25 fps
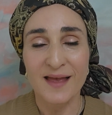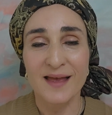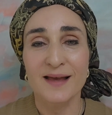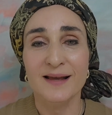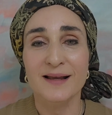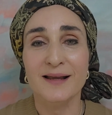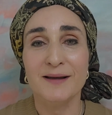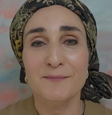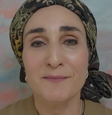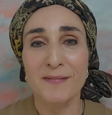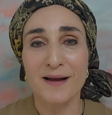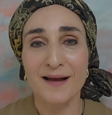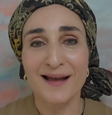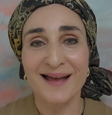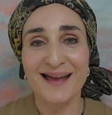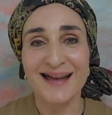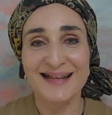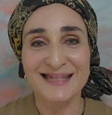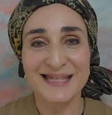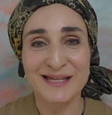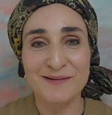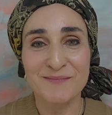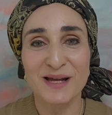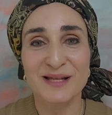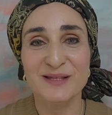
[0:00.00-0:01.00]
Gama
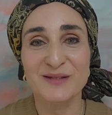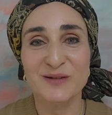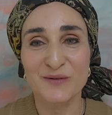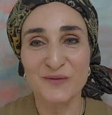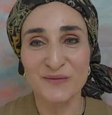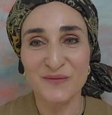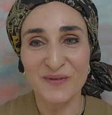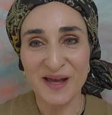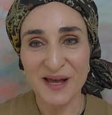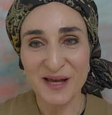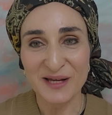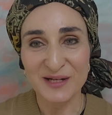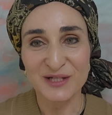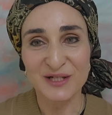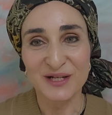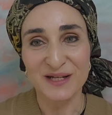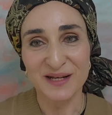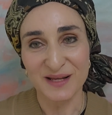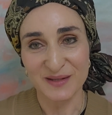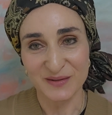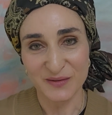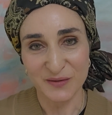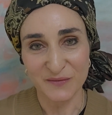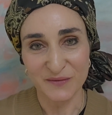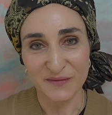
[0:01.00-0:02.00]
Chatima Tova,
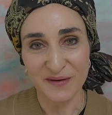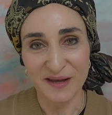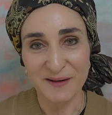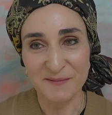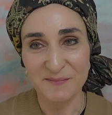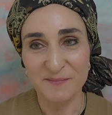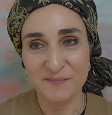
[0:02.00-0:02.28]
Shana Tova.